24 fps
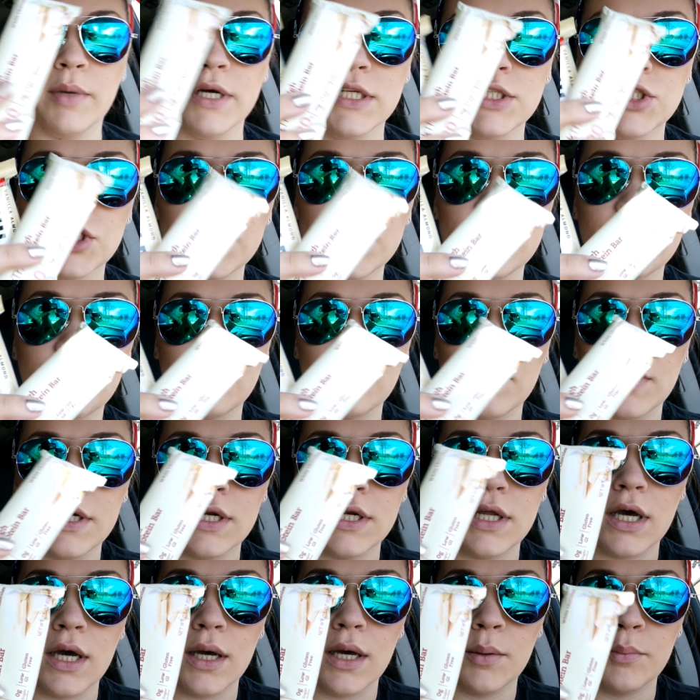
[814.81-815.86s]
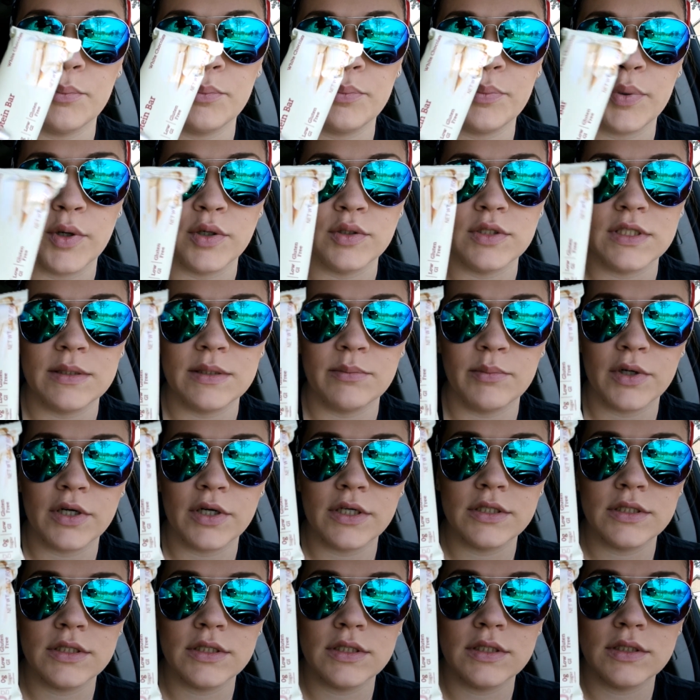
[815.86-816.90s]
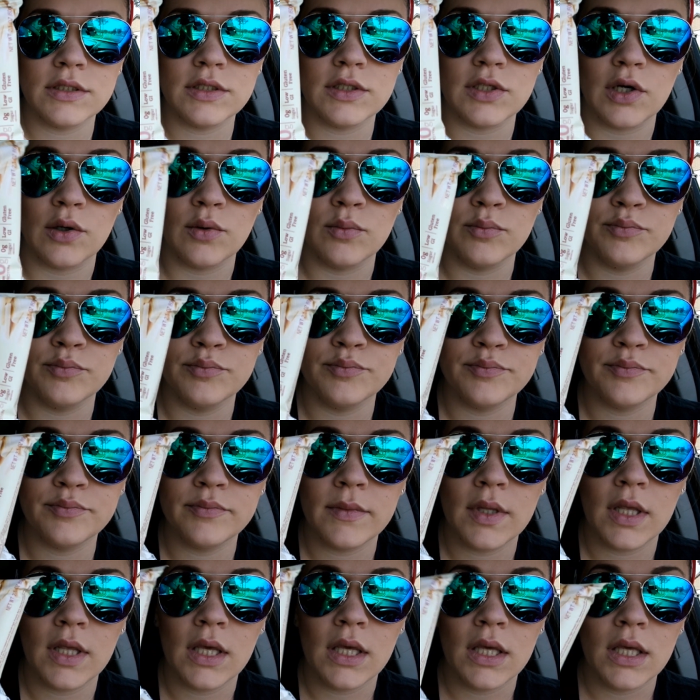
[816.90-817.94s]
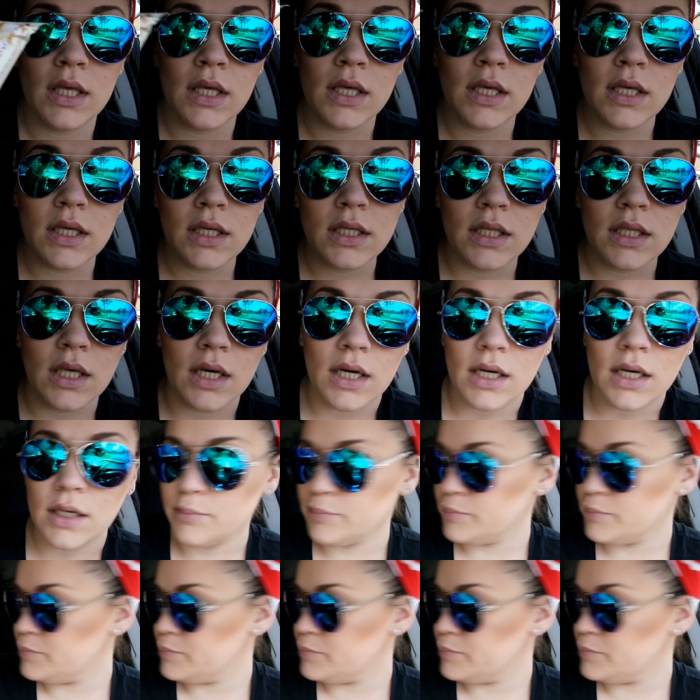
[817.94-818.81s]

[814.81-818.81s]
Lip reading: bunch of different protein bars. So yeah,